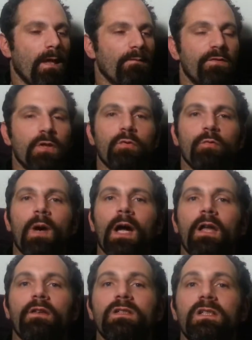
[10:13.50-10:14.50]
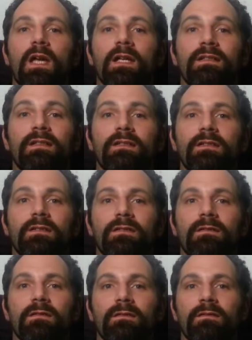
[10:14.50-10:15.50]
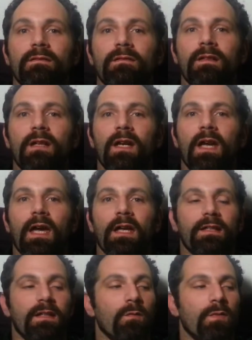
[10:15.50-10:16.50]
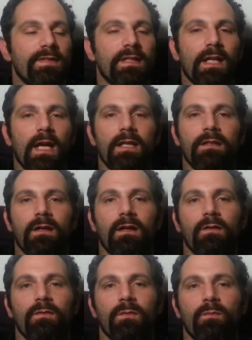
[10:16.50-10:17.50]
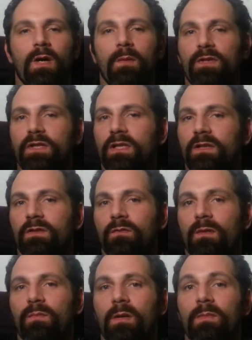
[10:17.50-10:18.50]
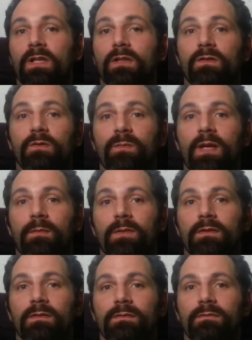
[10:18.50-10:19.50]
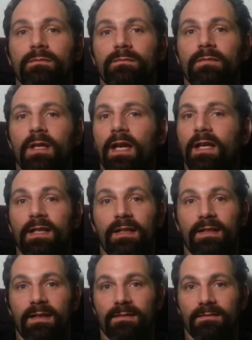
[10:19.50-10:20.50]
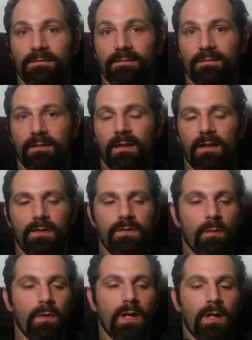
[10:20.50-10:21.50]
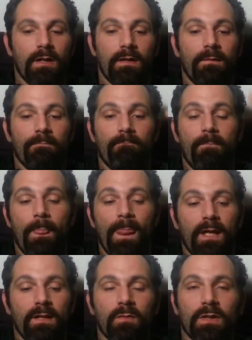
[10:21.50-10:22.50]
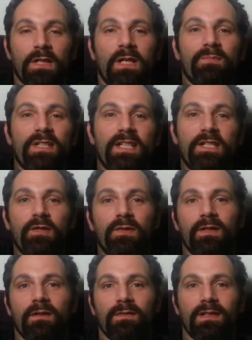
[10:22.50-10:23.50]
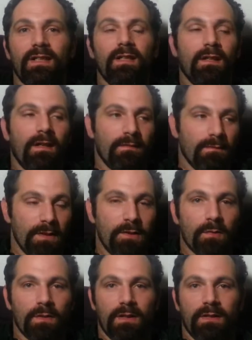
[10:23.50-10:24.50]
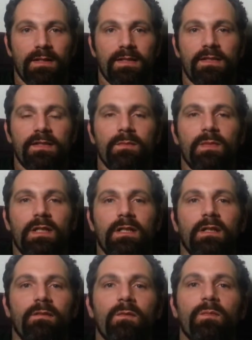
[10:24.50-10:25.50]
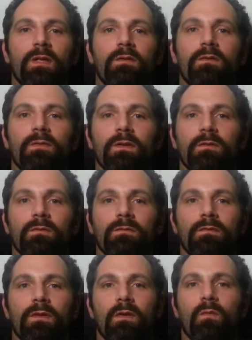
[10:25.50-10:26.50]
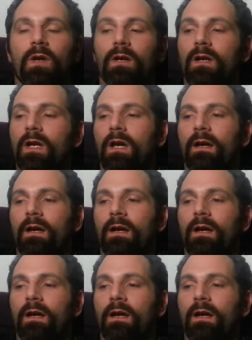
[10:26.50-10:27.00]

viewed by other scientists. And it was the end of publishing to a public newspaper, anything. So you want to look up the history of it, literally, this is the beginning of the peer review, where